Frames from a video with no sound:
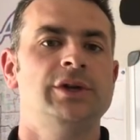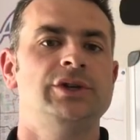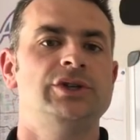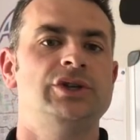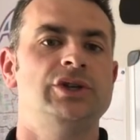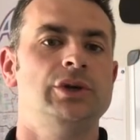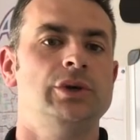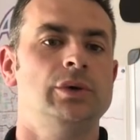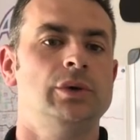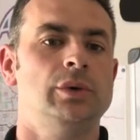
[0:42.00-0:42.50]

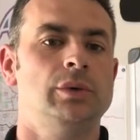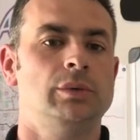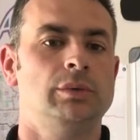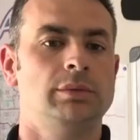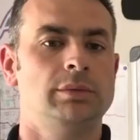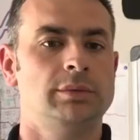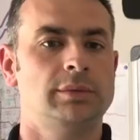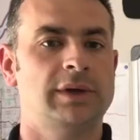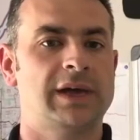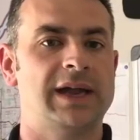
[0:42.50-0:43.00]
to
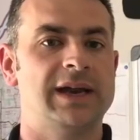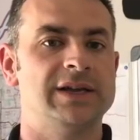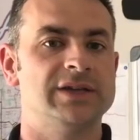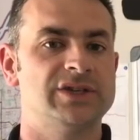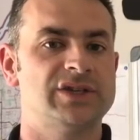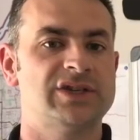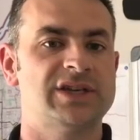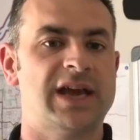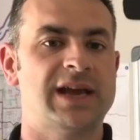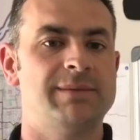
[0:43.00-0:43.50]
kind of
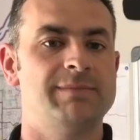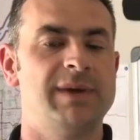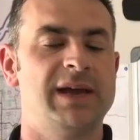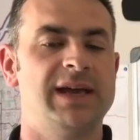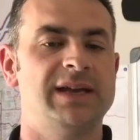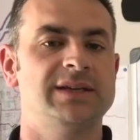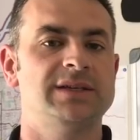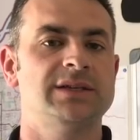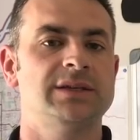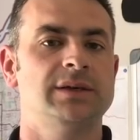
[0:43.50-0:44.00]

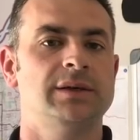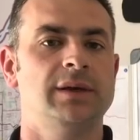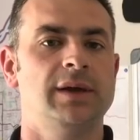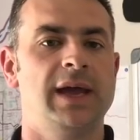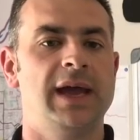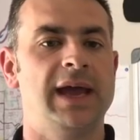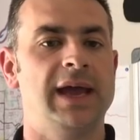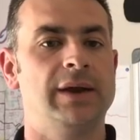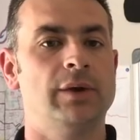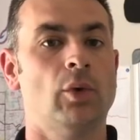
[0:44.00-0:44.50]
segment
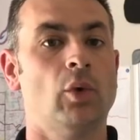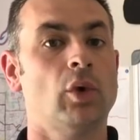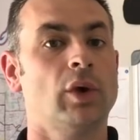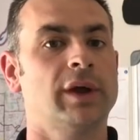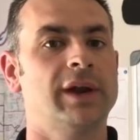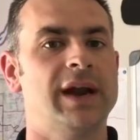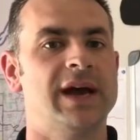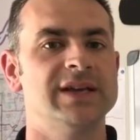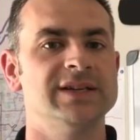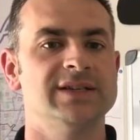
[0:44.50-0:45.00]
and
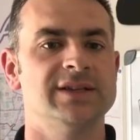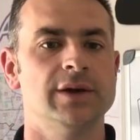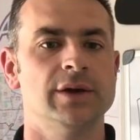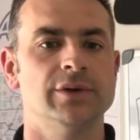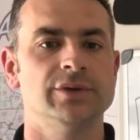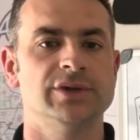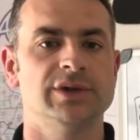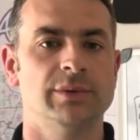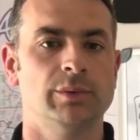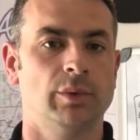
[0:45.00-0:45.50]
organize those.